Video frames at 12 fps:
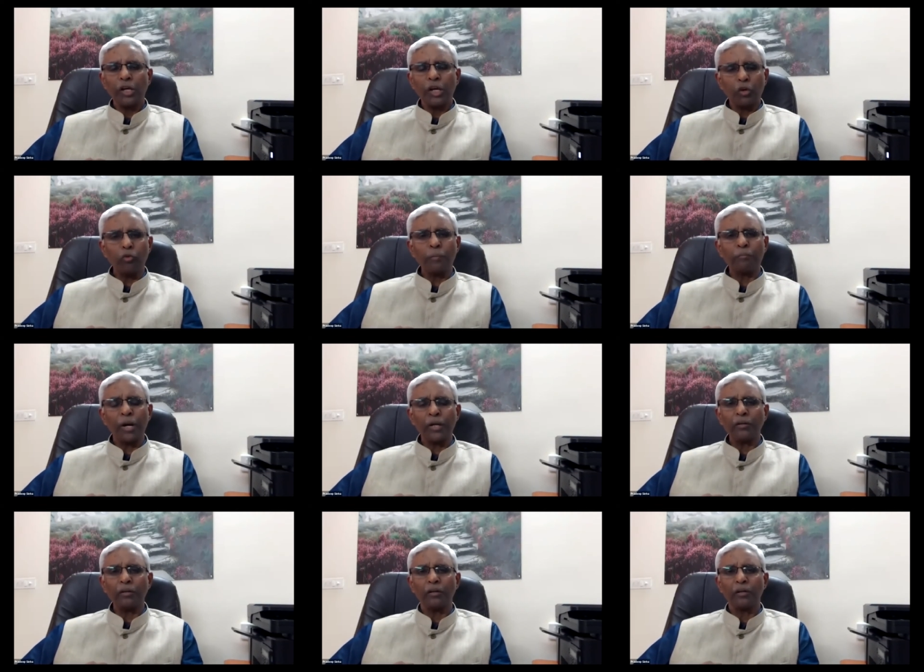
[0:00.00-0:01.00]

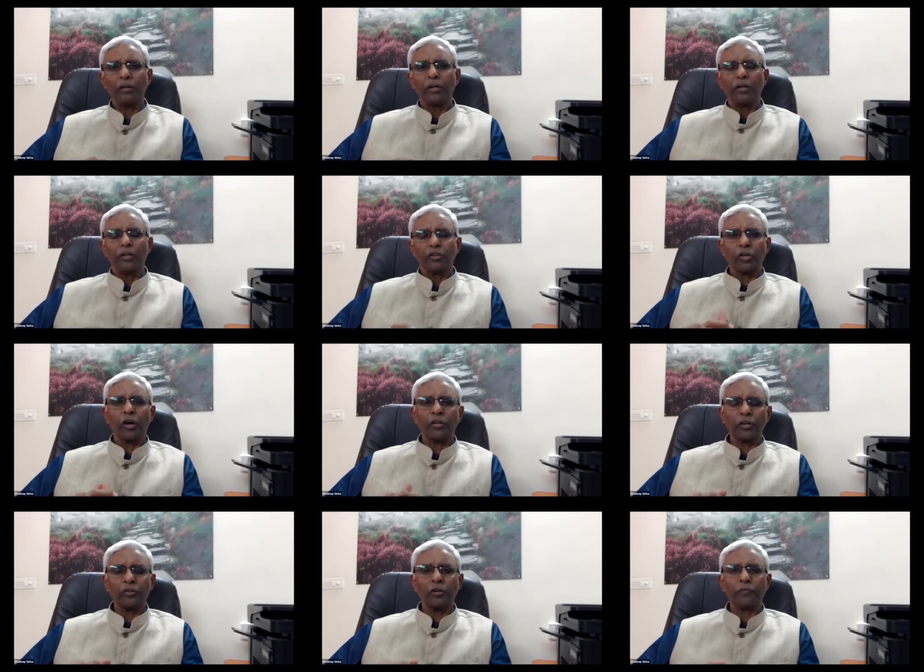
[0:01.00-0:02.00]
equipment, shortage